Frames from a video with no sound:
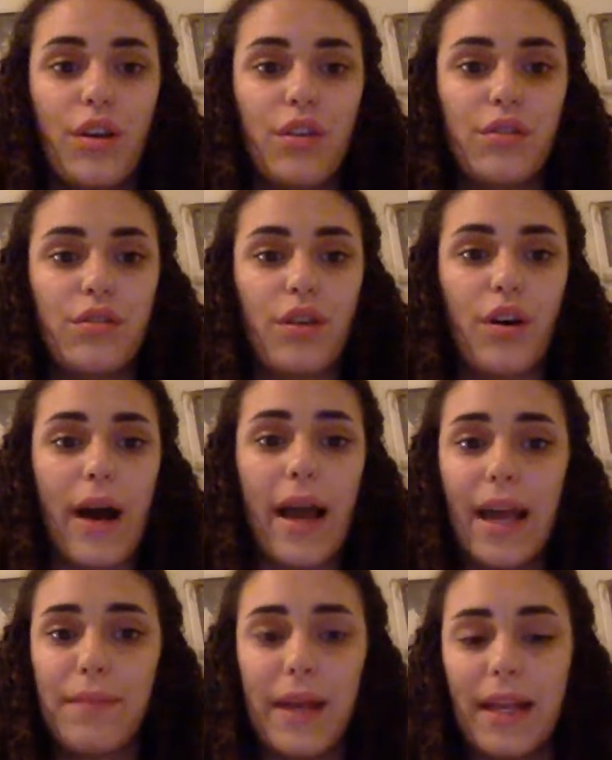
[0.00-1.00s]
So I
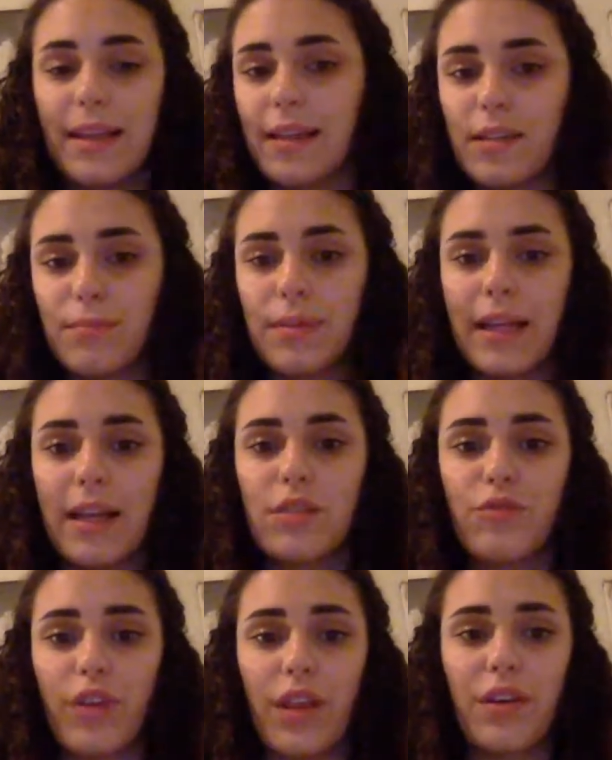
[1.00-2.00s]
had made lesson plans
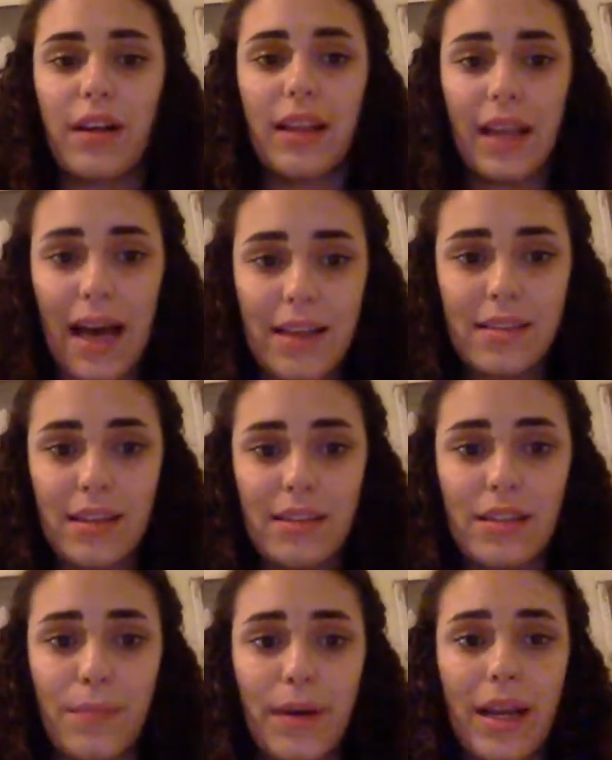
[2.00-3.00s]
for other
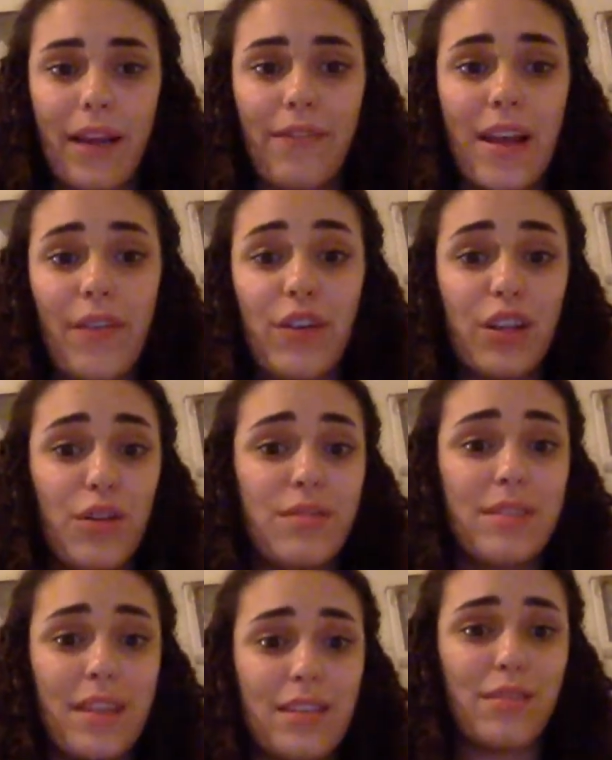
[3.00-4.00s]
classes, but I've never
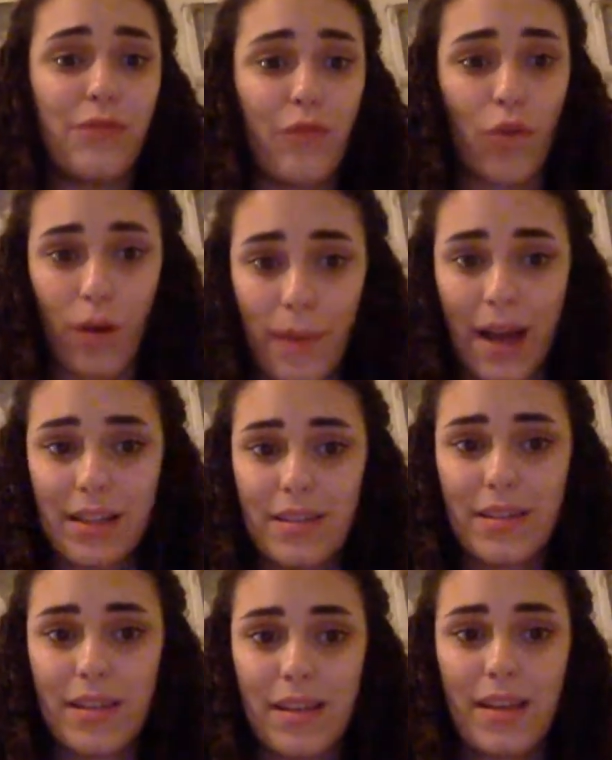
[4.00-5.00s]
used this
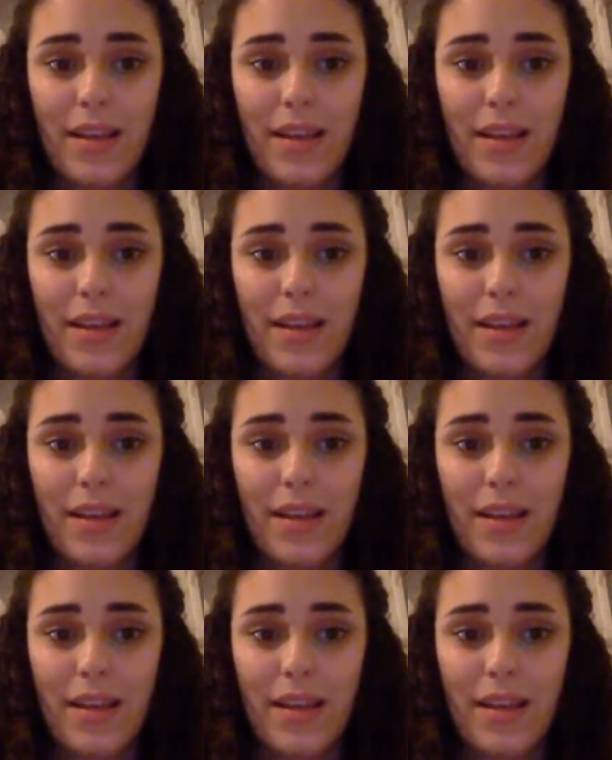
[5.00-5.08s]
format.